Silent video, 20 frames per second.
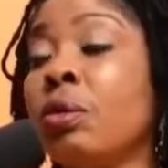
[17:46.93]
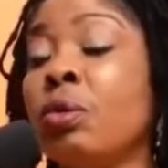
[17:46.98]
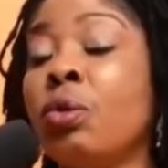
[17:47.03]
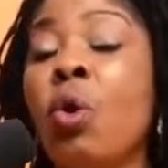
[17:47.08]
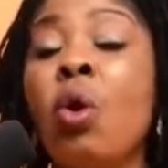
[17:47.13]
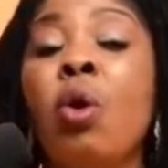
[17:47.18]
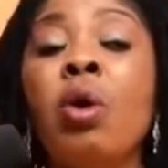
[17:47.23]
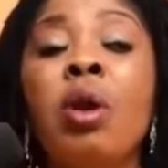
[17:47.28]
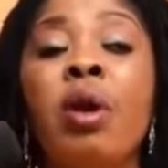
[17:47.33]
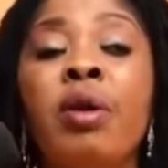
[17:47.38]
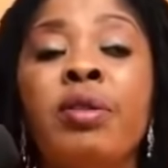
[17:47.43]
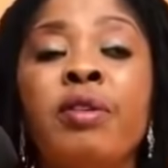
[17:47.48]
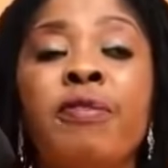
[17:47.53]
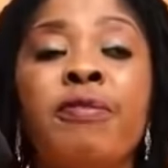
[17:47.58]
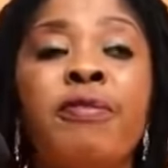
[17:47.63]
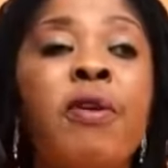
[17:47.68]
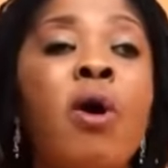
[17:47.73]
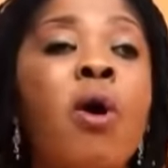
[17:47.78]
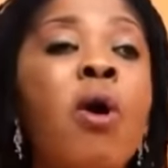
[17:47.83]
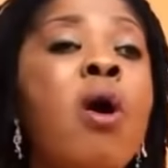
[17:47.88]
roll on the
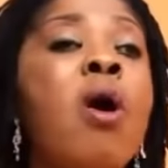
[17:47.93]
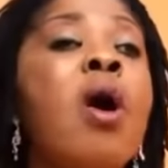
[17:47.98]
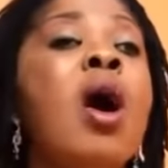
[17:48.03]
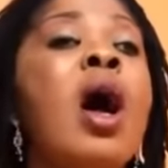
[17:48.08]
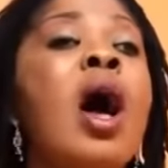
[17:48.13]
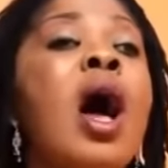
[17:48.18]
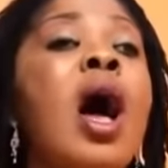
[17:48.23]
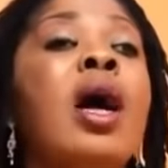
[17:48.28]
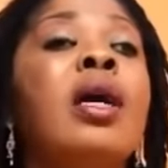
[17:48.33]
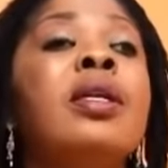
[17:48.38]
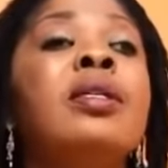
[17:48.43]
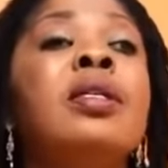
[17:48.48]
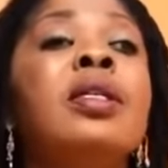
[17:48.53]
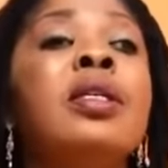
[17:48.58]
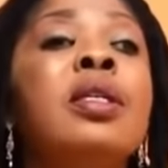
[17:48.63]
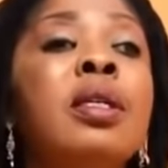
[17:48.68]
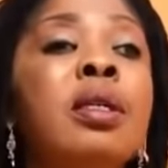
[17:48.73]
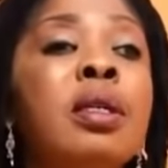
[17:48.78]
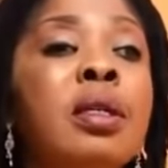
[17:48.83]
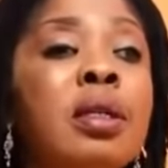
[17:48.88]
floor, and
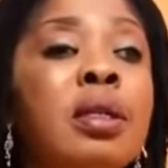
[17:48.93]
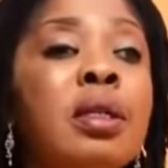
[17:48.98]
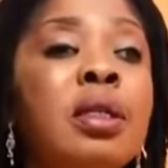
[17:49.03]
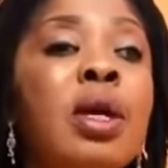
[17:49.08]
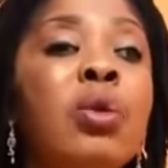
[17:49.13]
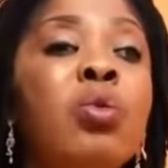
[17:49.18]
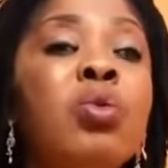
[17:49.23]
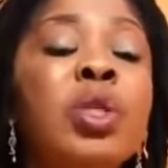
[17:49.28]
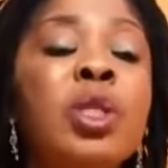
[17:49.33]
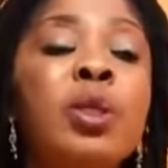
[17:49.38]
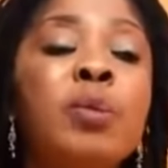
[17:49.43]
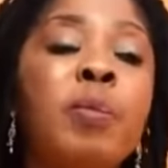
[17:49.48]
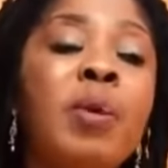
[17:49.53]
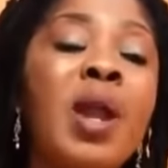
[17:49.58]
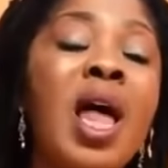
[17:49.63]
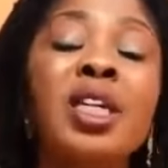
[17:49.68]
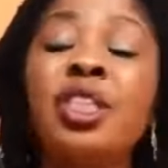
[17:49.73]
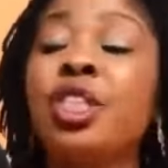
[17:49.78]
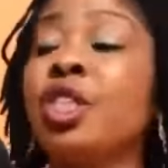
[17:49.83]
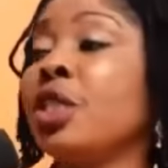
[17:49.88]
they will
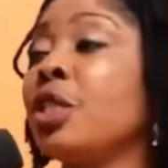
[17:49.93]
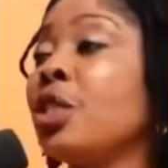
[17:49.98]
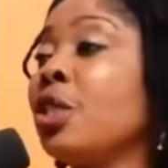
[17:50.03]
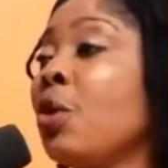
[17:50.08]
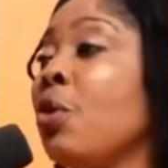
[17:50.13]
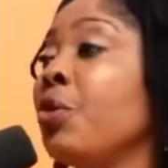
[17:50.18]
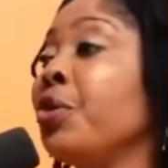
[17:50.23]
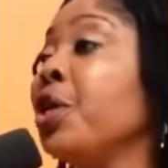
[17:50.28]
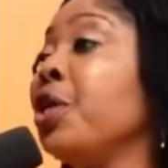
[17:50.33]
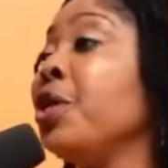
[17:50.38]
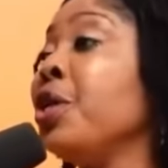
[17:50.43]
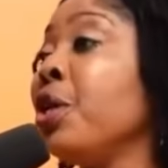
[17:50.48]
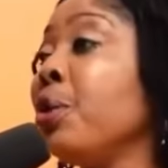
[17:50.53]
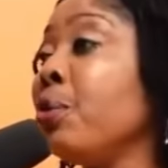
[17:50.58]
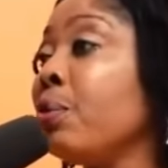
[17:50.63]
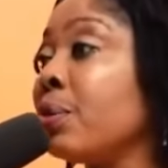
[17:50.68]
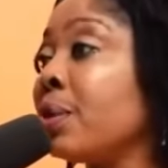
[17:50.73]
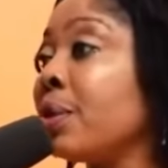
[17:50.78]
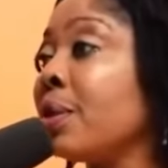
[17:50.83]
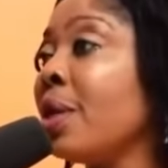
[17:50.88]
splash it on the
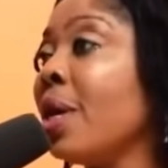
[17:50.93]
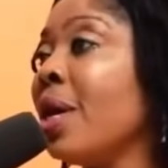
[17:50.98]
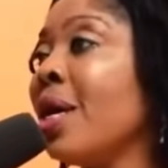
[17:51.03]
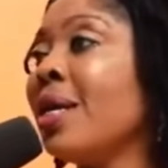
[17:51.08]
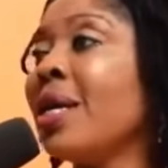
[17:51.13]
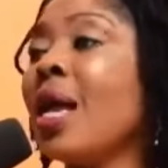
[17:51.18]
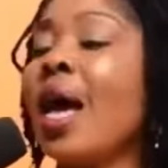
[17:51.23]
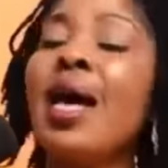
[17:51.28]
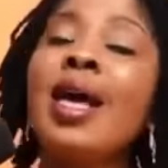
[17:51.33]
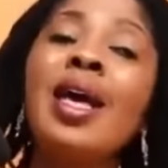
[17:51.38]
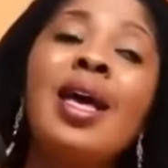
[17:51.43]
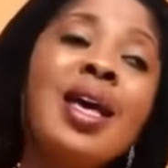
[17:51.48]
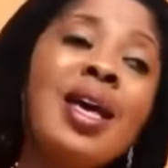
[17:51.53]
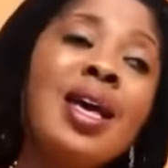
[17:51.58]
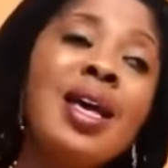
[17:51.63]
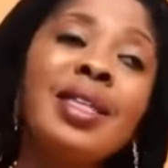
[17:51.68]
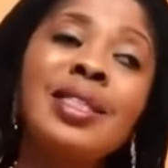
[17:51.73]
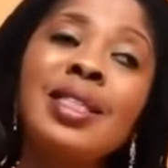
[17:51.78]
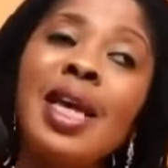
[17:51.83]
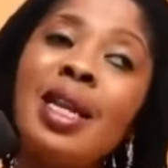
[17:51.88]
news that,
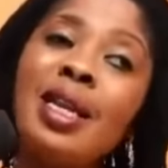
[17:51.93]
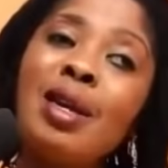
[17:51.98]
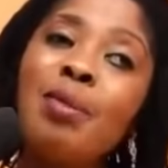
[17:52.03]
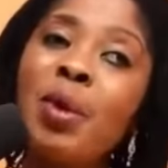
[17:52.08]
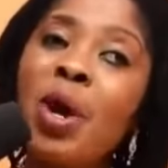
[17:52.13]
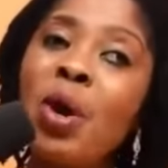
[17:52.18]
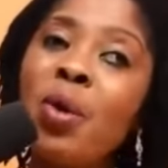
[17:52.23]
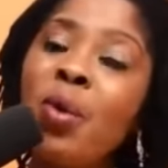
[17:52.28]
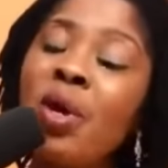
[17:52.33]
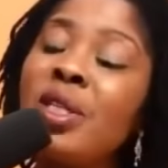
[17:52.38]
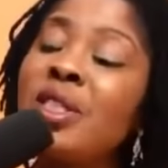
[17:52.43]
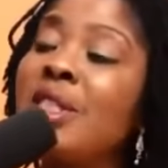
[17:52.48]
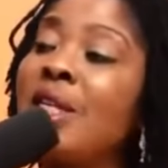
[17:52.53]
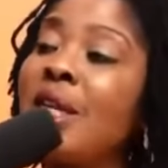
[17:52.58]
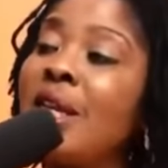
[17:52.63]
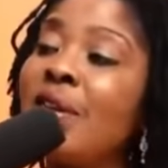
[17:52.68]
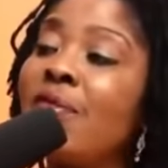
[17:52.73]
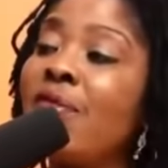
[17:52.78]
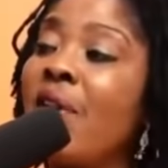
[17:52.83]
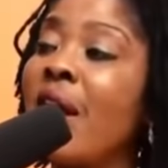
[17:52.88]
hey, Charlie Boy was
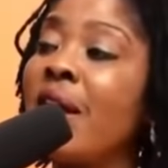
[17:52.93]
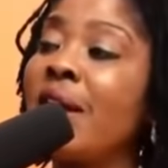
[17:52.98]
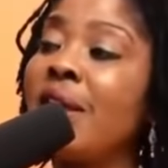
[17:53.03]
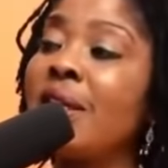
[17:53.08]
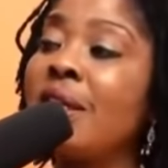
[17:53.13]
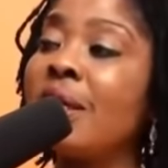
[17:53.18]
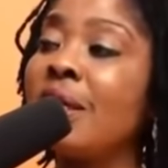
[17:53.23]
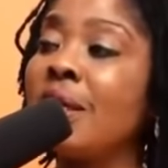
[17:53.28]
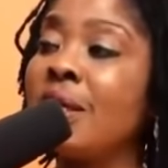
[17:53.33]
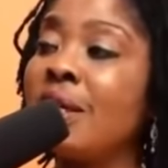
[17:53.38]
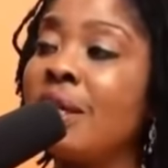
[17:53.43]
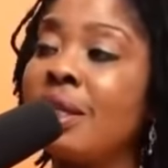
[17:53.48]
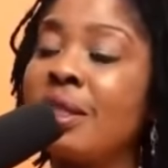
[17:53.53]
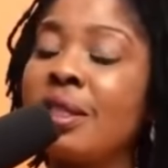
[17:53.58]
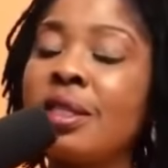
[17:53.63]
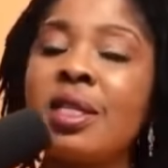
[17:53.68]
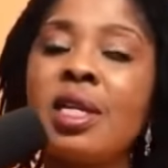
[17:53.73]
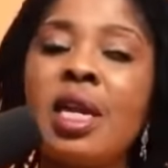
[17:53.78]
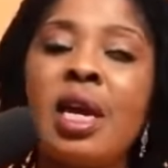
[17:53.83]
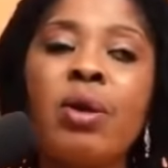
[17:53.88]
delivered in the
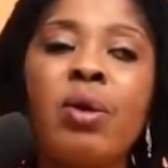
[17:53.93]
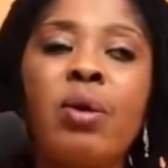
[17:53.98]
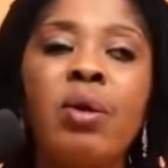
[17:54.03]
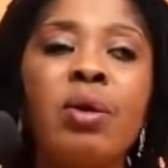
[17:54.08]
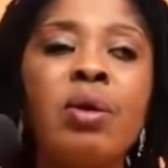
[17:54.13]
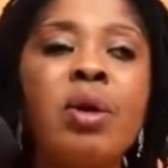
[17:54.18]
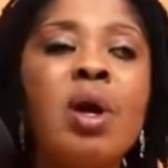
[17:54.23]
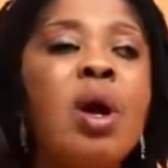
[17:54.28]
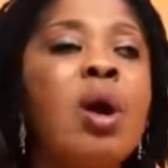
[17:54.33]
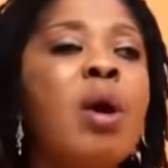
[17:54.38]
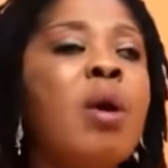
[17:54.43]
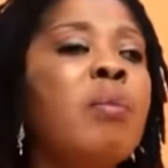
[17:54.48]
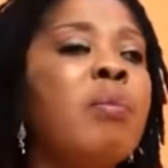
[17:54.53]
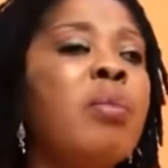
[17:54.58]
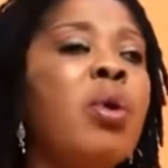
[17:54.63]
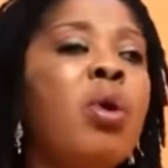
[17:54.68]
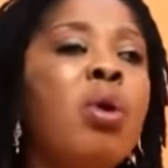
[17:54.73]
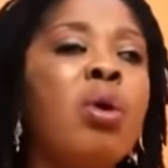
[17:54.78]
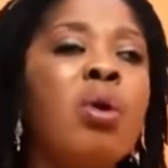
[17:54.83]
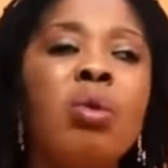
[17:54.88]
synagogue.
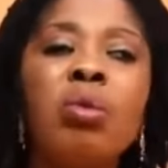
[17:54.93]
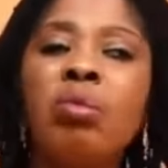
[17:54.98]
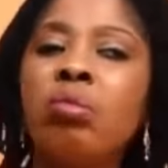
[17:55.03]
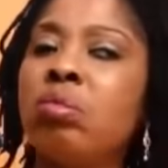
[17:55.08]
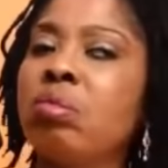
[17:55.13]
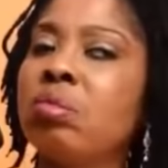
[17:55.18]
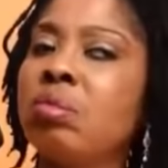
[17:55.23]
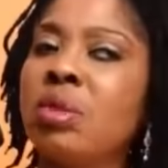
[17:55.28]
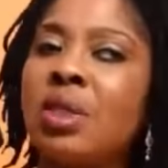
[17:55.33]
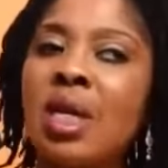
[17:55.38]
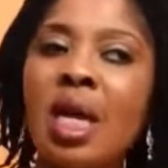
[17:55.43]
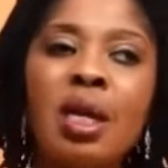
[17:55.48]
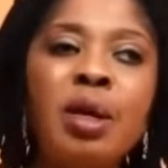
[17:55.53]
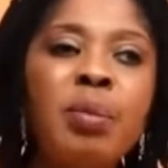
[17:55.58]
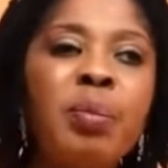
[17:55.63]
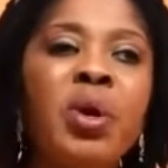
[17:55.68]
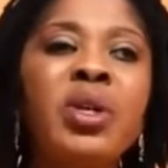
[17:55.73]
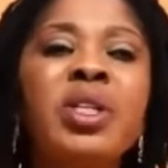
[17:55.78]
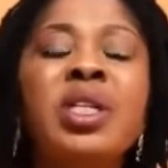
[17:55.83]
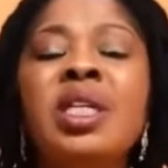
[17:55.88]
But Charlie
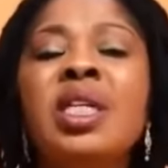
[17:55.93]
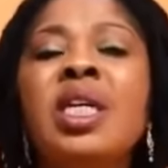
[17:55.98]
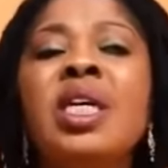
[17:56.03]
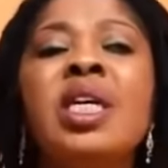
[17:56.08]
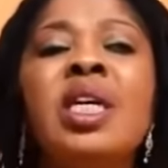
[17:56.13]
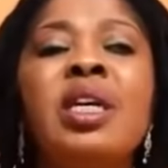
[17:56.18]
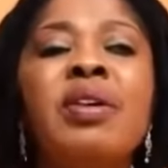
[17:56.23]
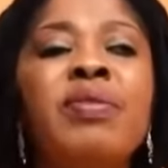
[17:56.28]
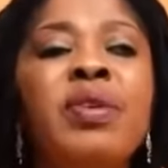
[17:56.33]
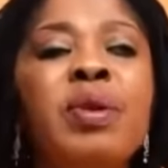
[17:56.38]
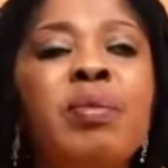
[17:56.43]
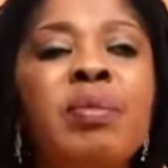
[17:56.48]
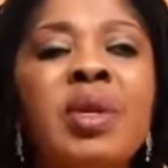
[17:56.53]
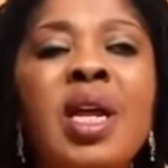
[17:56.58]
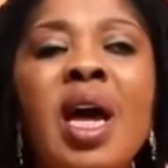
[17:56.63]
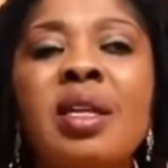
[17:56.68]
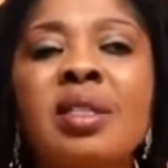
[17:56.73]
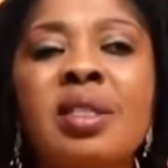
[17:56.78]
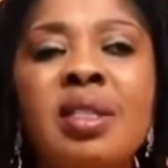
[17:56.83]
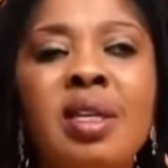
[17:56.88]
Boy didn't give him
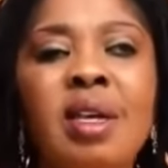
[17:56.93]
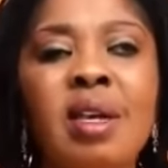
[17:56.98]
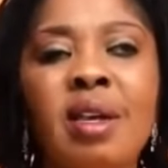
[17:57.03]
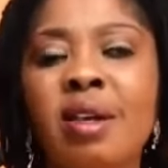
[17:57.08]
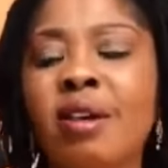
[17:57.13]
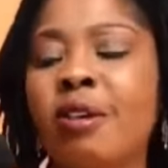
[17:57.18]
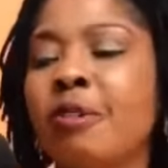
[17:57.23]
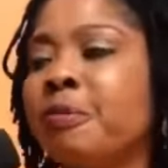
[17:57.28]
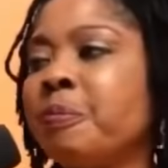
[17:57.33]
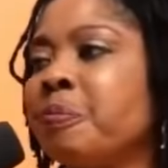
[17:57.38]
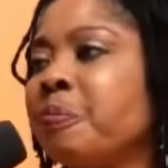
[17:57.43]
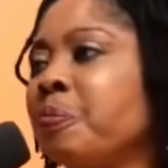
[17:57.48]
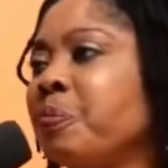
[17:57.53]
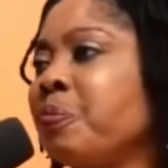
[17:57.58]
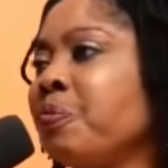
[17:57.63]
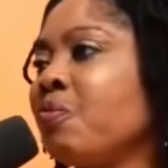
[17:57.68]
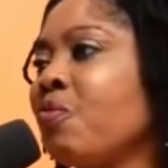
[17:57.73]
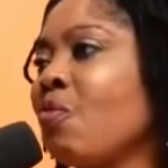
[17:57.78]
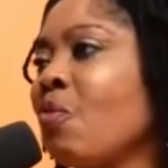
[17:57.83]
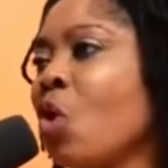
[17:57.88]
that
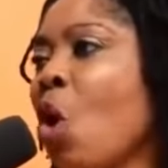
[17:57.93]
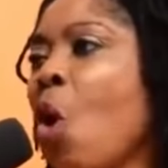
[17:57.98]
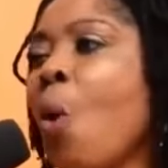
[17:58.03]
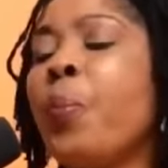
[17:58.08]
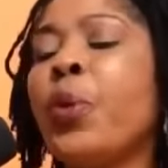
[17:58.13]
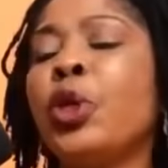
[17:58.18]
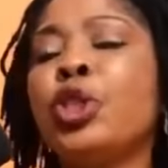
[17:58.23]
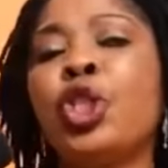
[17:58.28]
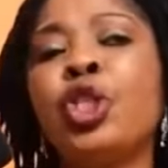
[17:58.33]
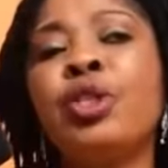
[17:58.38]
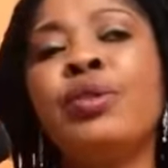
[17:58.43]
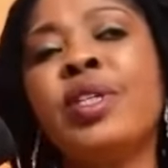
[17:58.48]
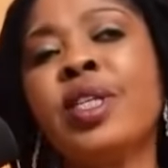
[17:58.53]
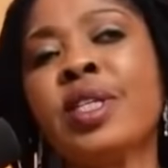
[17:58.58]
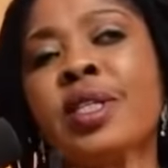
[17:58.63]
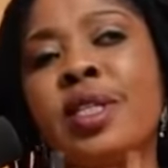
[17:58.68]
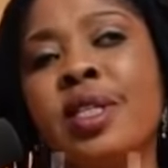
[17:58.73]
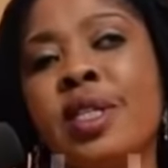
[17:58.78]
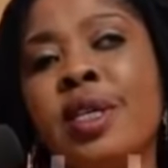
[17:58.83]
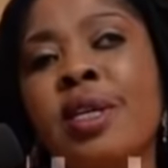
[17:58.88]

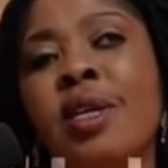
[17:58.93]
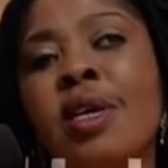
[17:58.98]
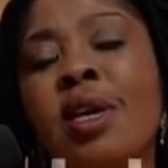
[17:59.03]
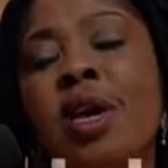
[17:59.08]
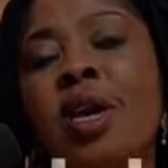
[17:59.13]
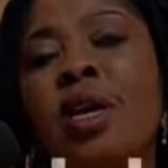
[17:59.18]
opportunity.